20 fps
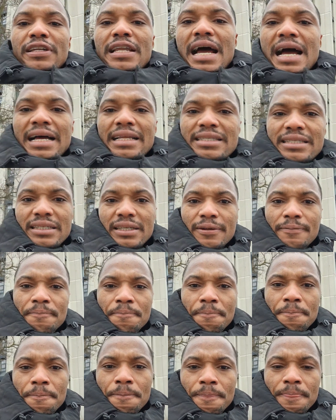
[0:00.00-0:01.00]
that.
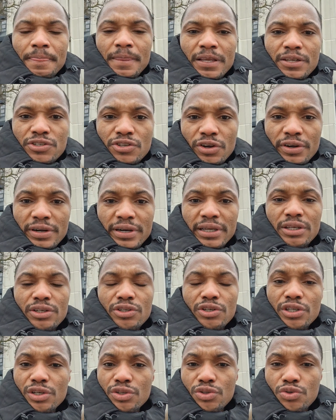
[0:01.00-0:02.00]

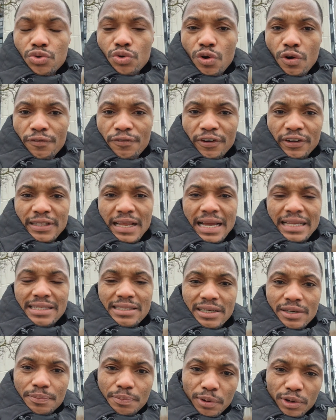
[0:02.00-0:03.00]
you need to go for that
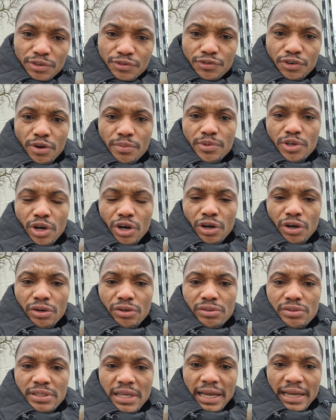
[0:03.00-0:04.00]
report from
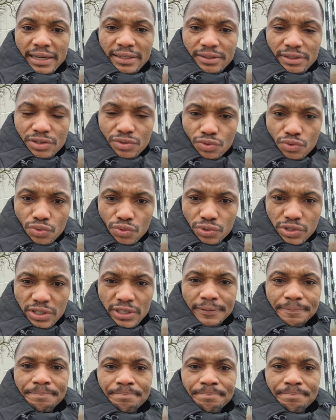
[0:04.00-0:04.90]
your secondary schools,